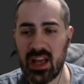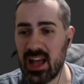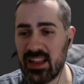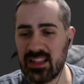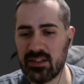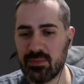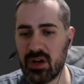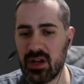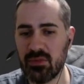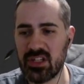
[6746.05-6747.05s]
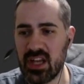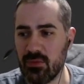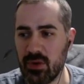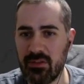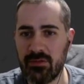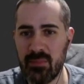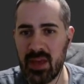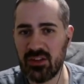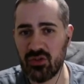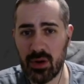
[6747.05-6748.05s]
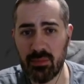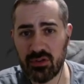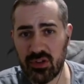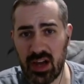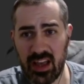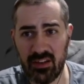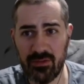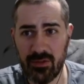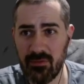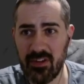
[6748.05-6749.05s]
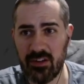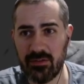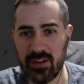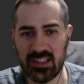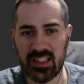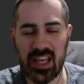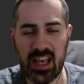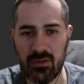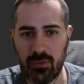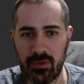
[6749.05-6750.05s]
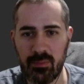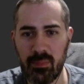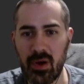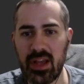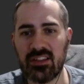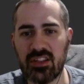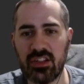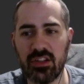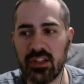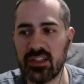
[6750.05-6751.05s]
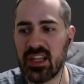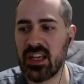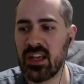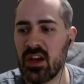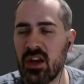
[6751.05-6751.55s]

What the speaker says: And this is pretty much it. We've made Triple Triad from Final Fantasy VIII. We've put it into Unity.